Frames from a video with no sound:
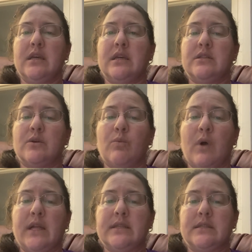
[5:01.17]
into
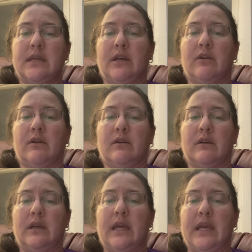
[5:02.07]
one
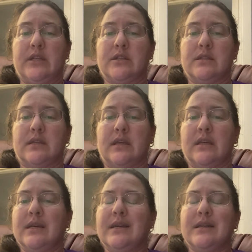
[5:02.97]
single agency.
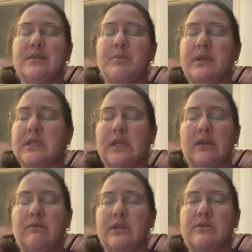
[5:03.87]
It's
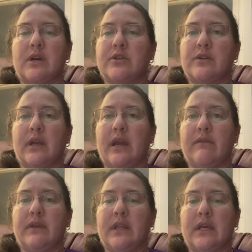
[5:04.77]
basically restructuring
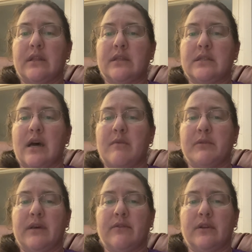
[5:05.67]
everything at the top
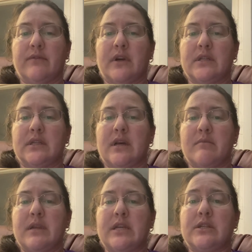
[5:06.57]
level of our
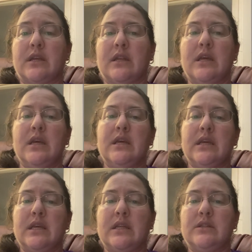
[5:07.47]
denomination
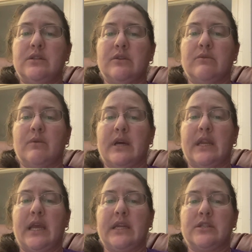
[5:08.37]
into one
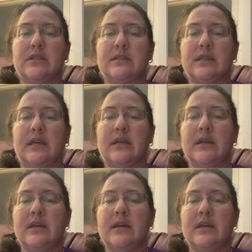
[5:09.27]
agency.